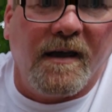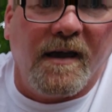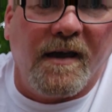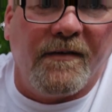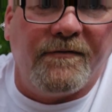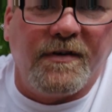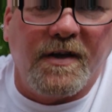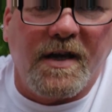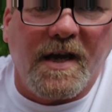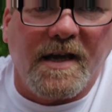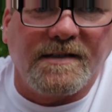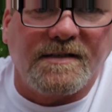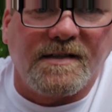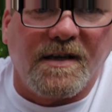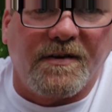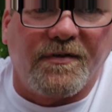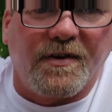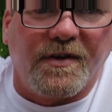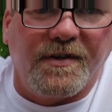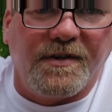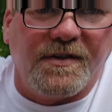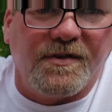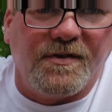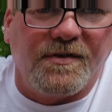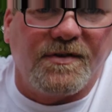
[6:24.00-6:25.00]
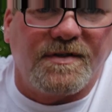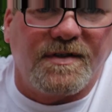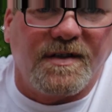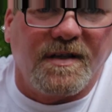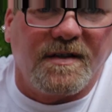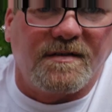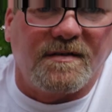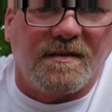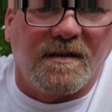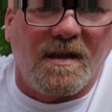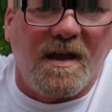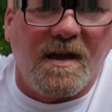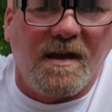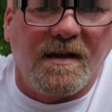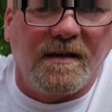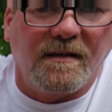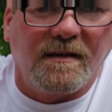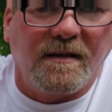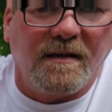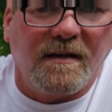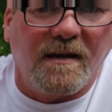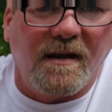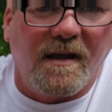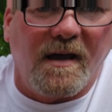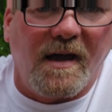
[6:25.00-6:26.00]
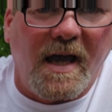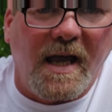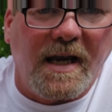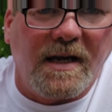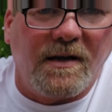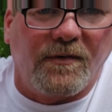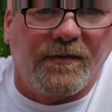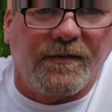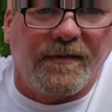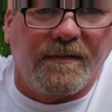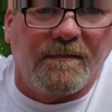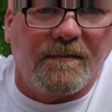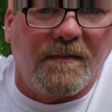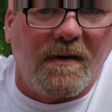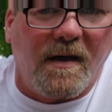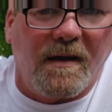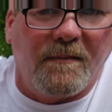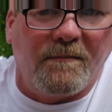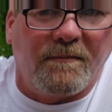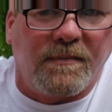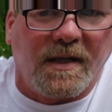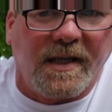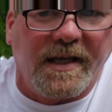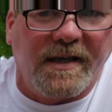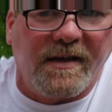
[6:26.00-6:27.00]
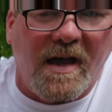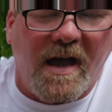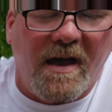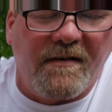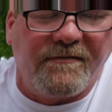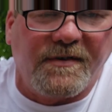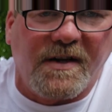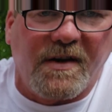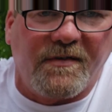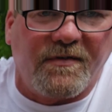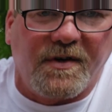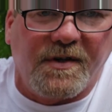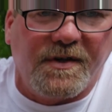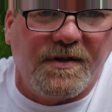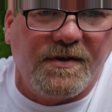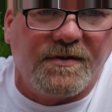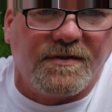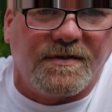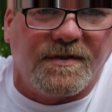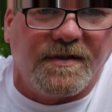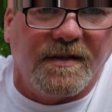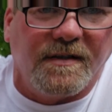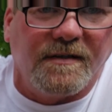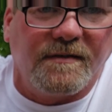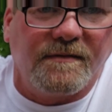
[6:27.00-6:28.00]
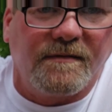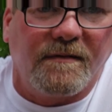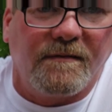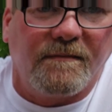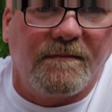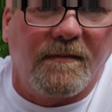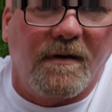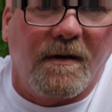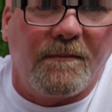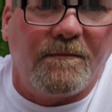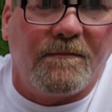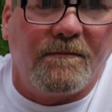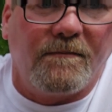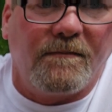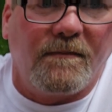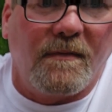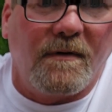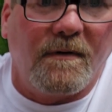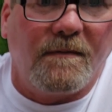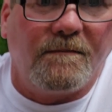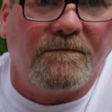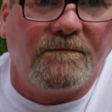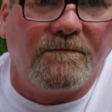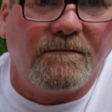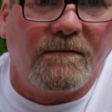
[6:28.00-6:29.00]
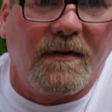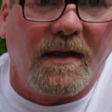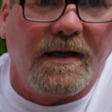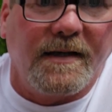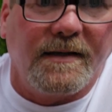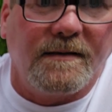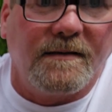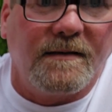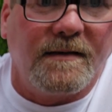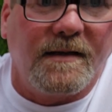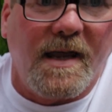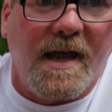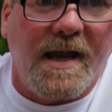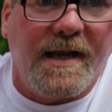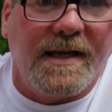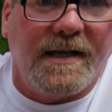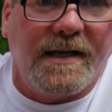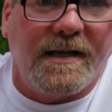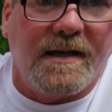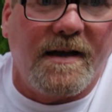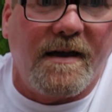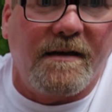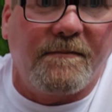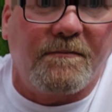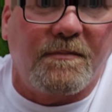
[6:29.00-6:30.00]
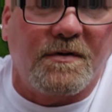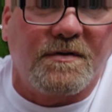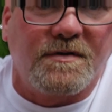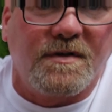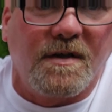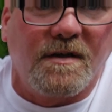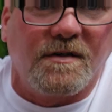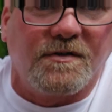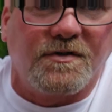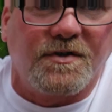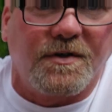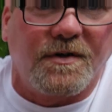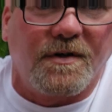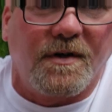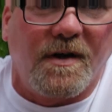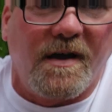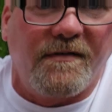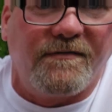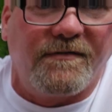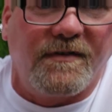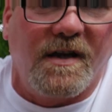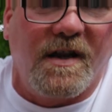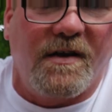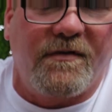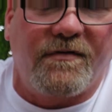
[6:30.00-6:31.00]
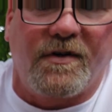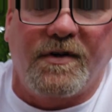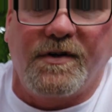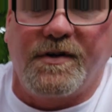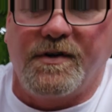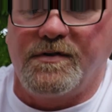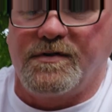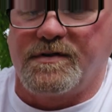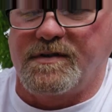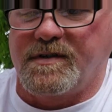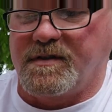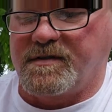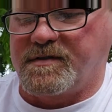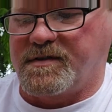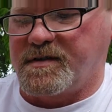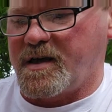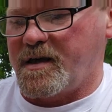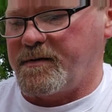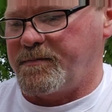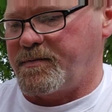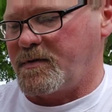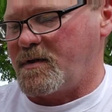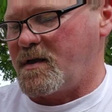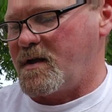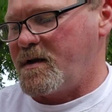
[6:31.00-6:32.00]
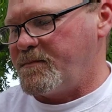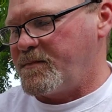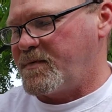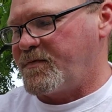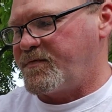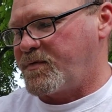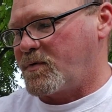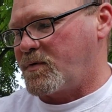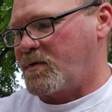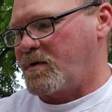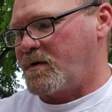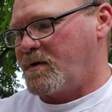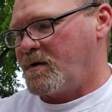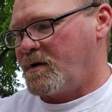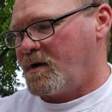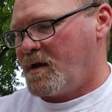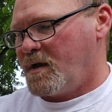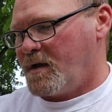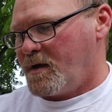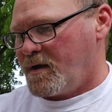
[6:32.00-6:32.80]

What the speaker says: Have you guys ever used this line? I've never used it. I'm like 99% sure I've never used this type of line before.